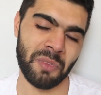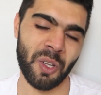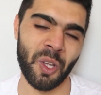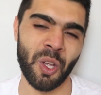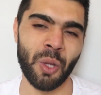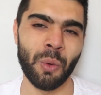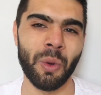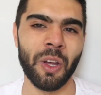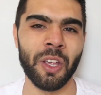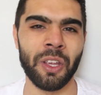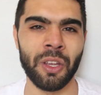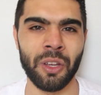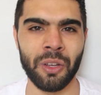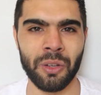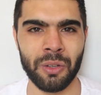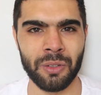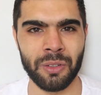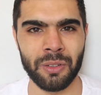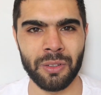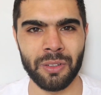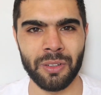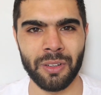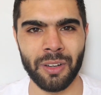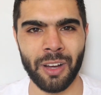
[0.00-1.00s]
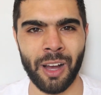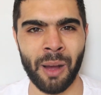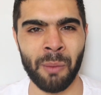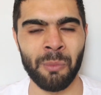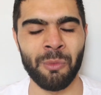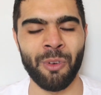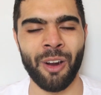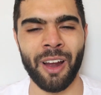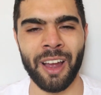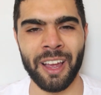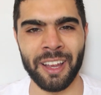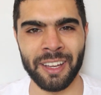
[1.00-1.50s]
"Who are you?
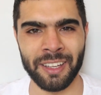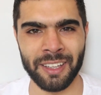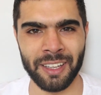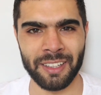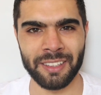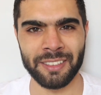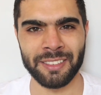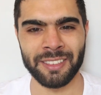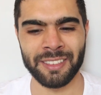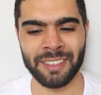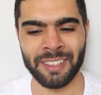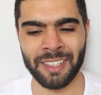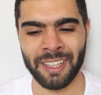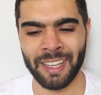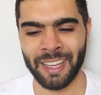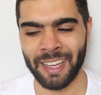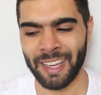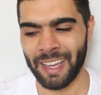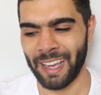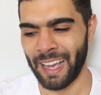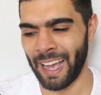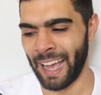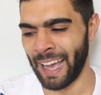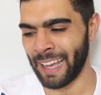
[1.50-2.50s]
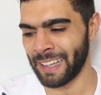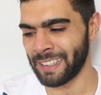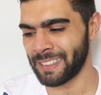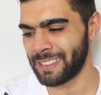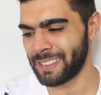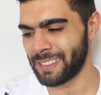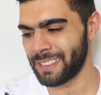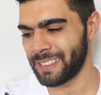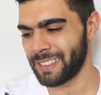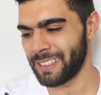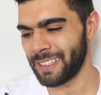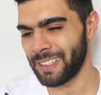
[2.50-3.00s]
I'm Ryan Giggs." And